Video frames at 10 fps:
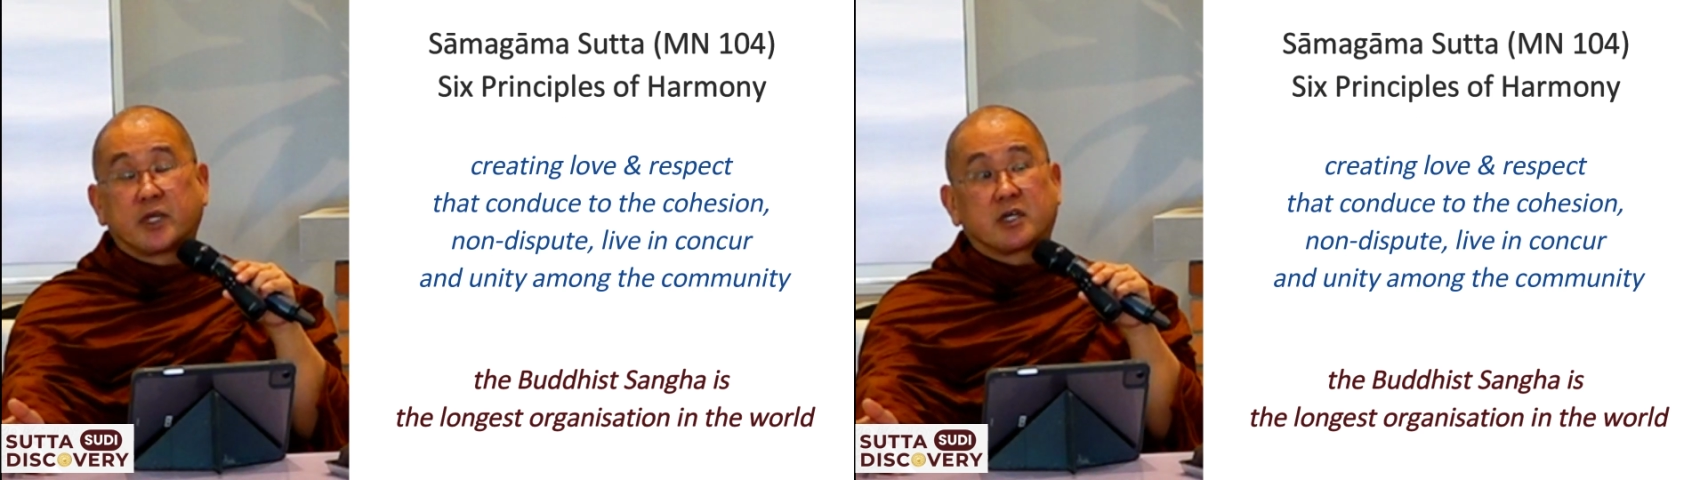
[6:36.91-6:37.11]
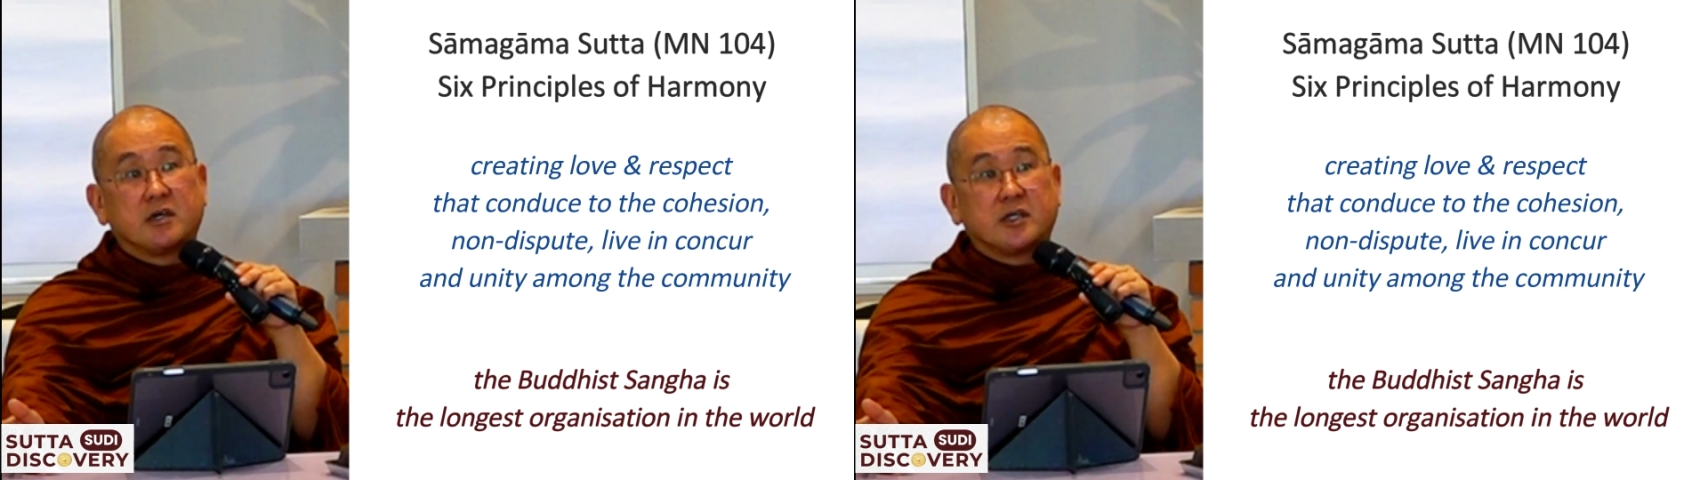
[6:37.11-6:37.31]

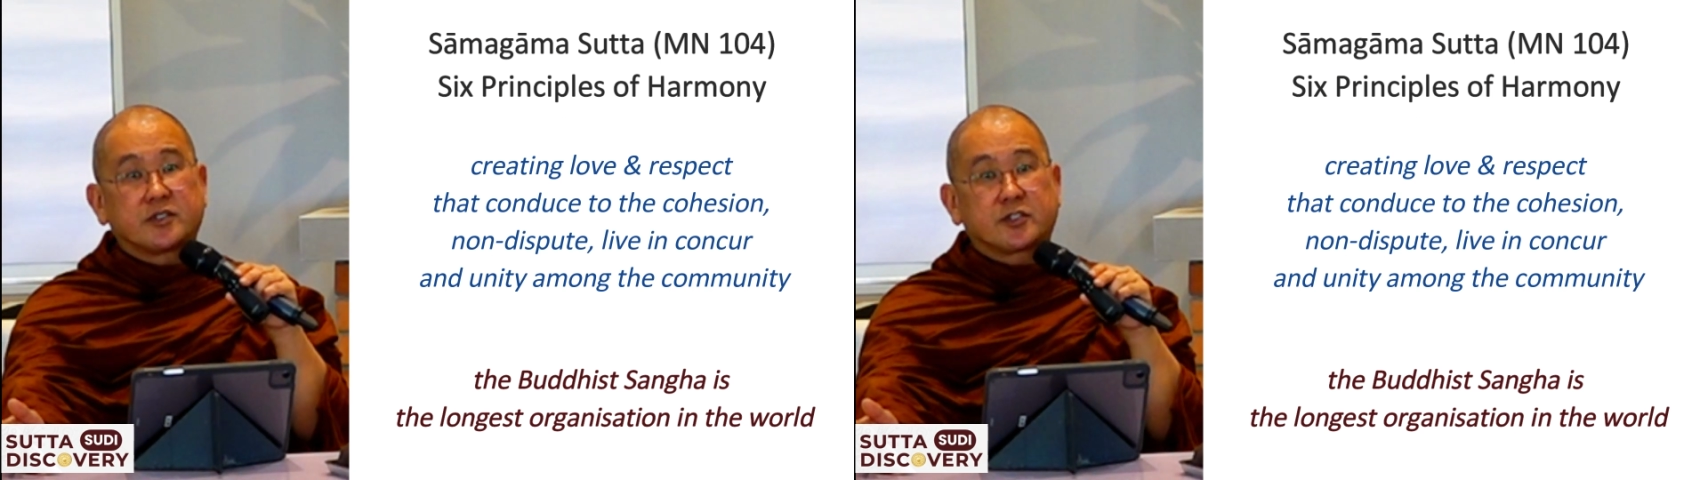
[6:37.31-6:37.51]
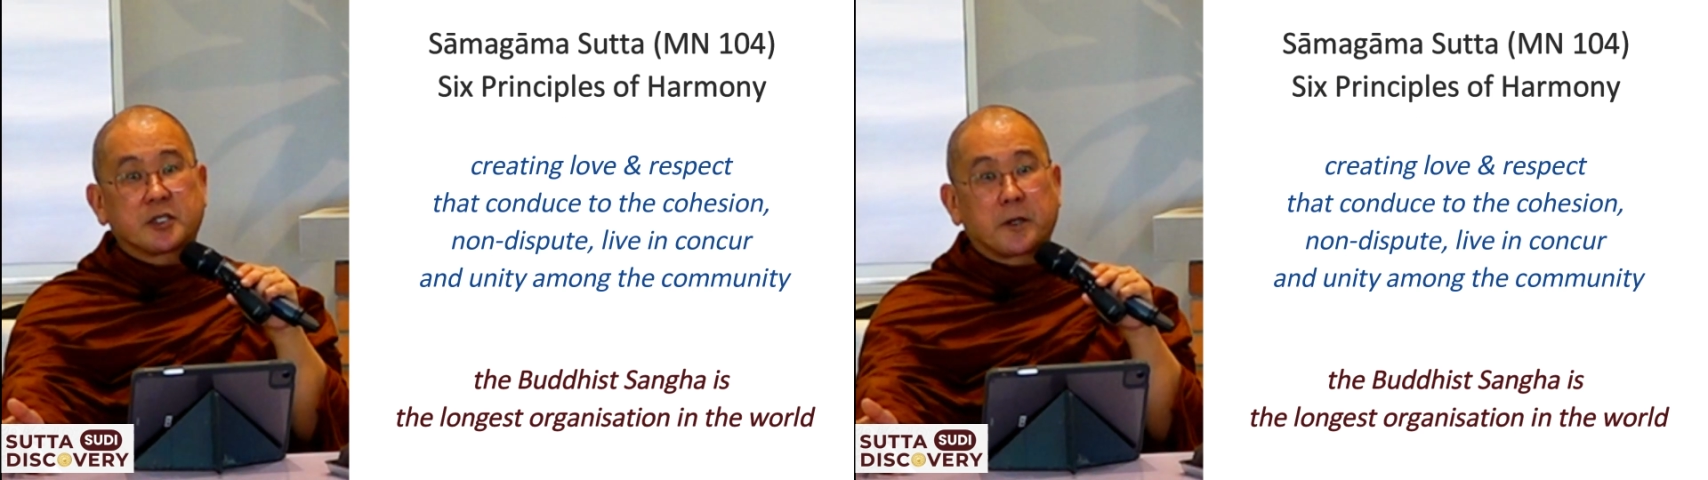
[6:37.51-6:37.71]

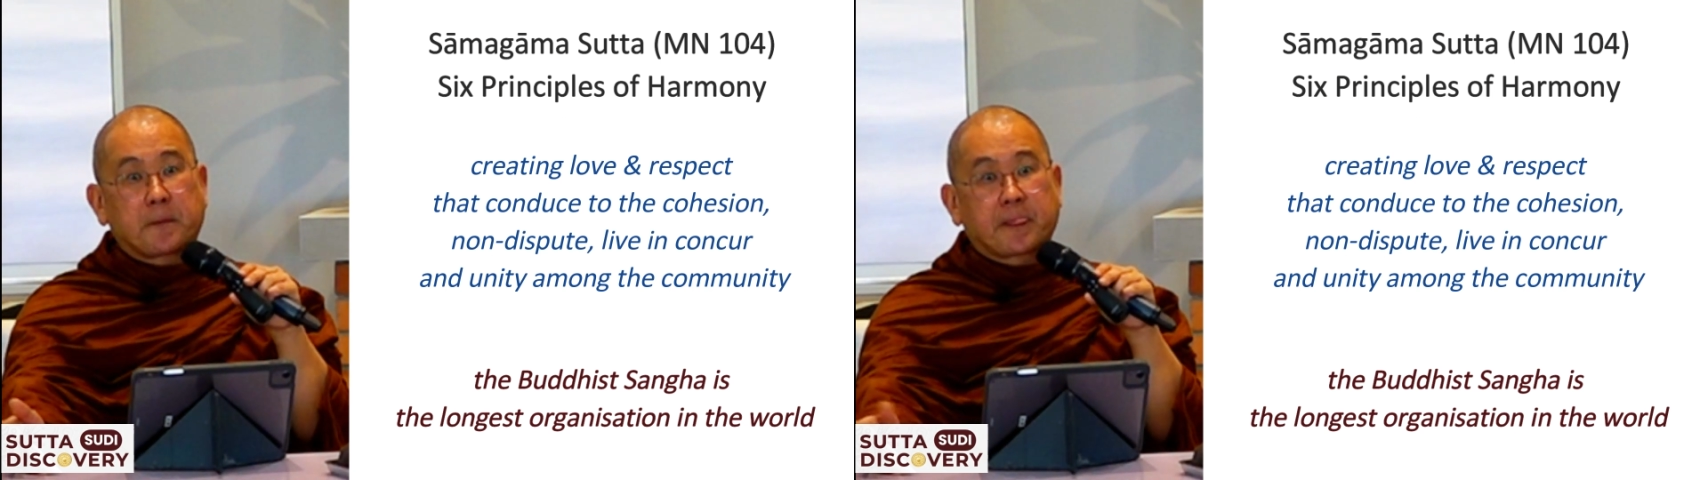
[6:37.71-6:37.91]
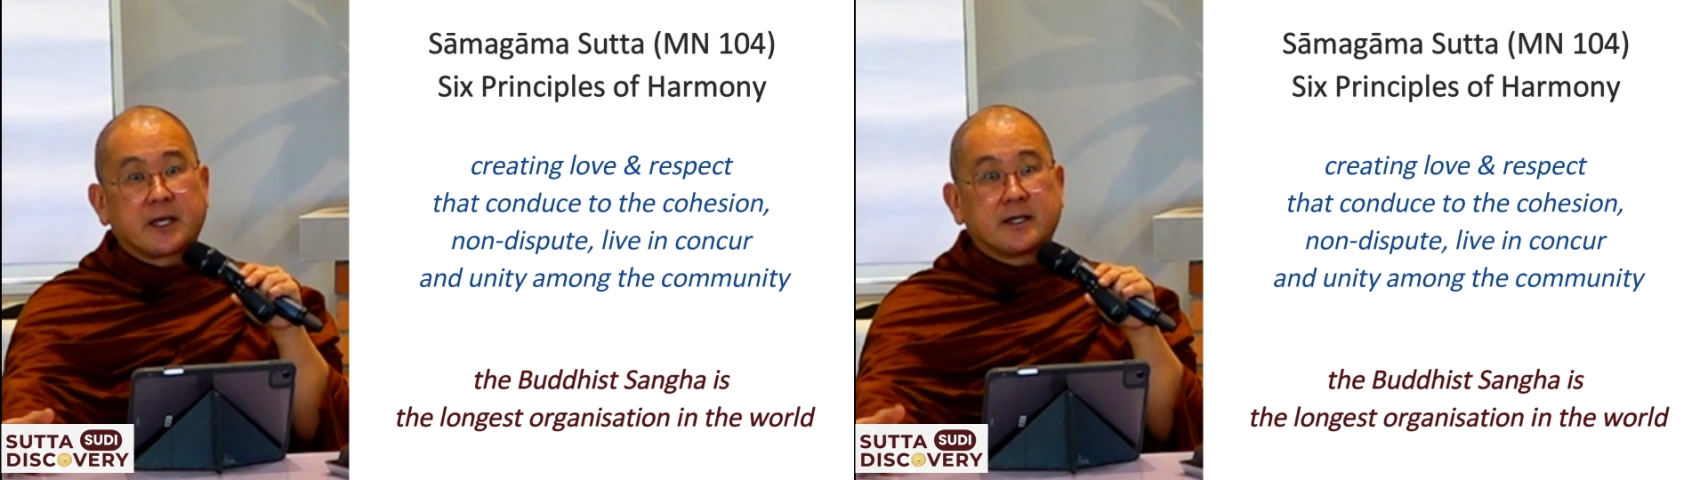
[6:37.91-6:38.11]
because
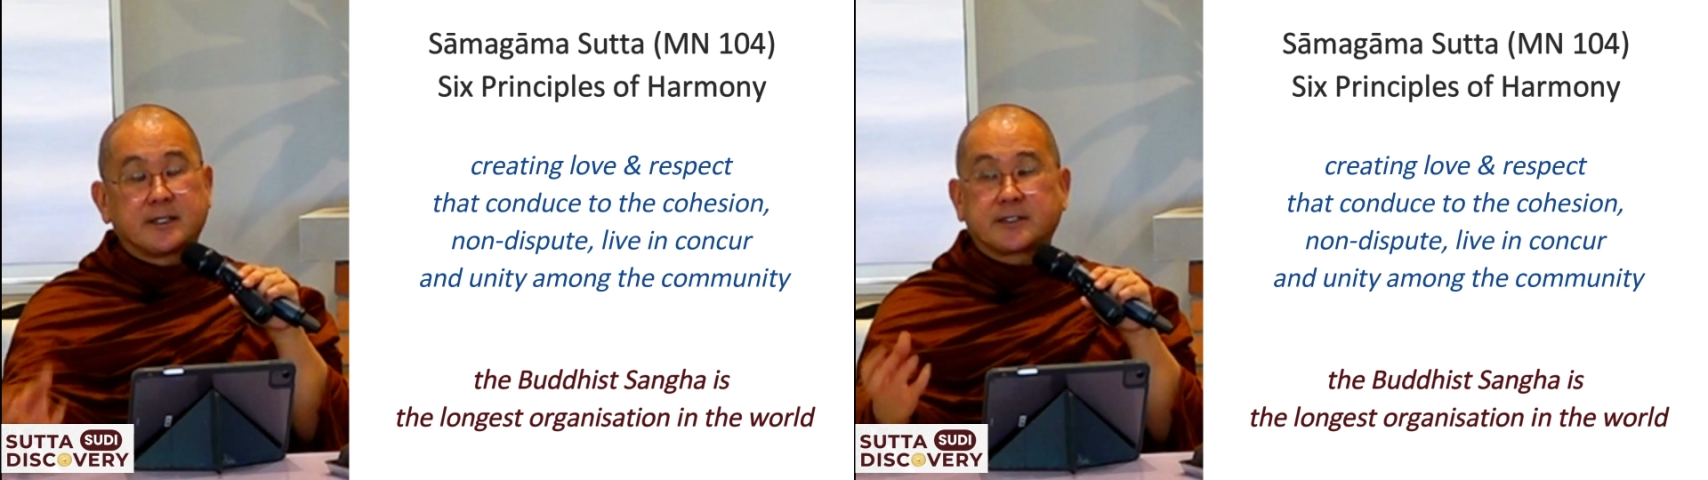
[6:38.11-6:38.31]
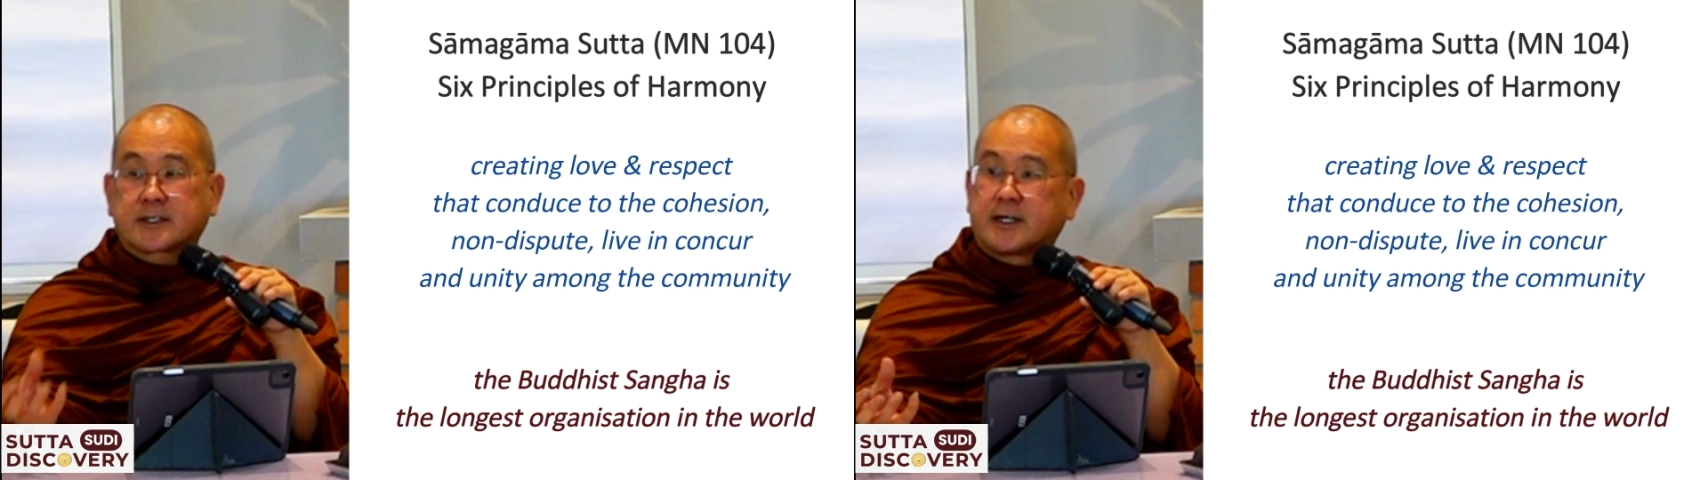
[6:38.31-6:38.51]
this